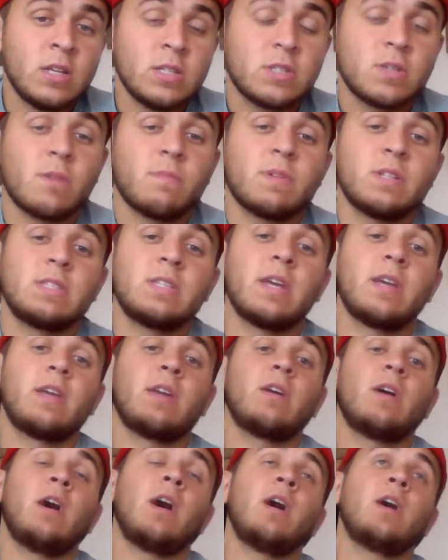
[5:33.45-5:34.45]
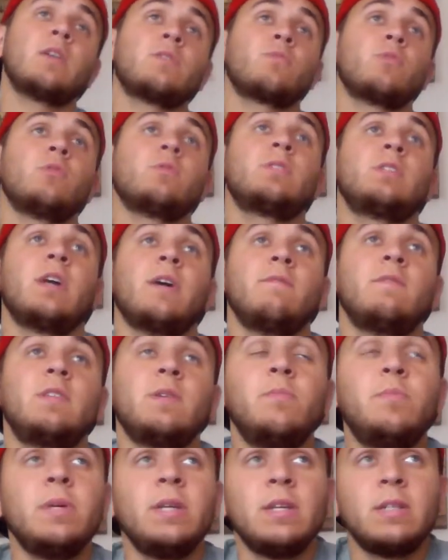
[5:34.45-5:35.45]
So I'm going to take Rusev
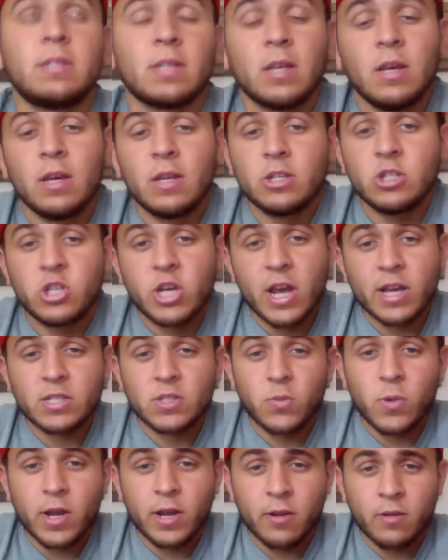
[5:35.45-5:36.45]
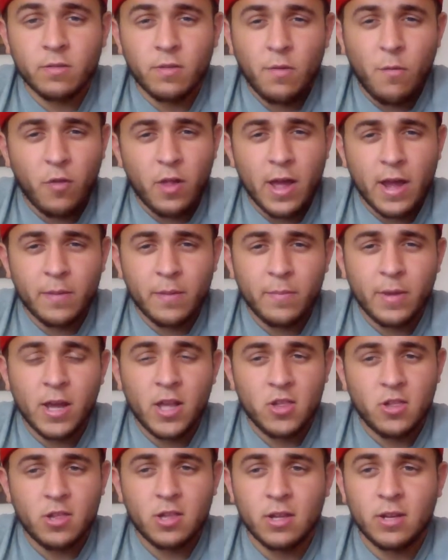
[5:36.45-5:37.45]
to beat Jack Swagger in the flag
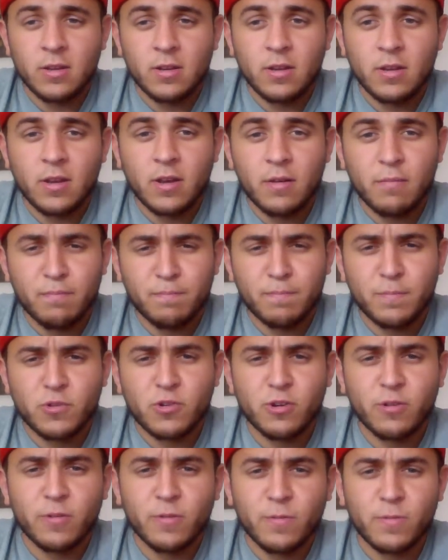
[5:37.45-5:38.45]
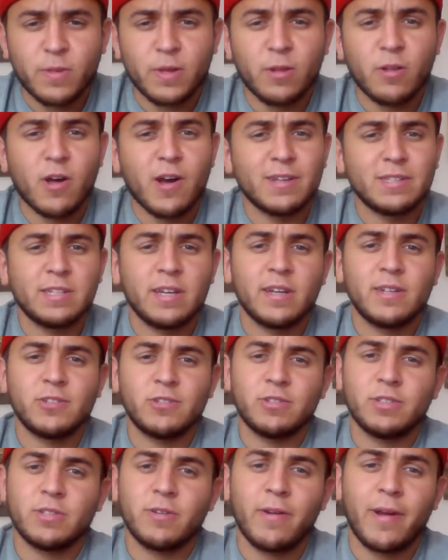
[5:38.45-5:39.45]
match, and I'm sure the Los
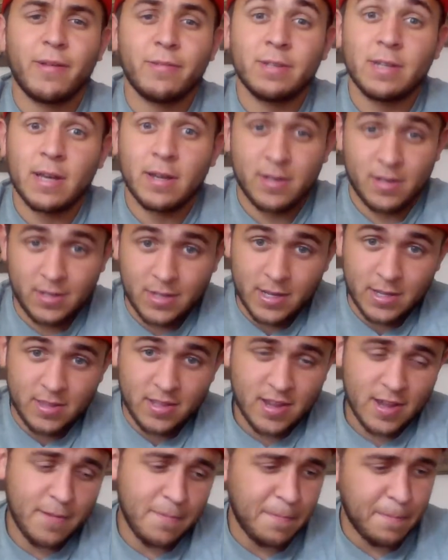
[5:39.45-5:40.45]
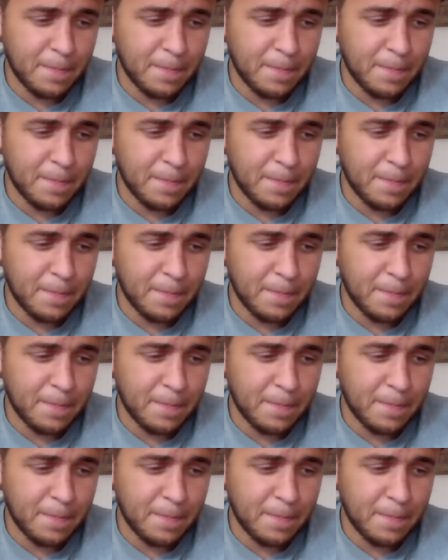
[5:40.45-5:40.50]
Angeles crowd's not going to like that.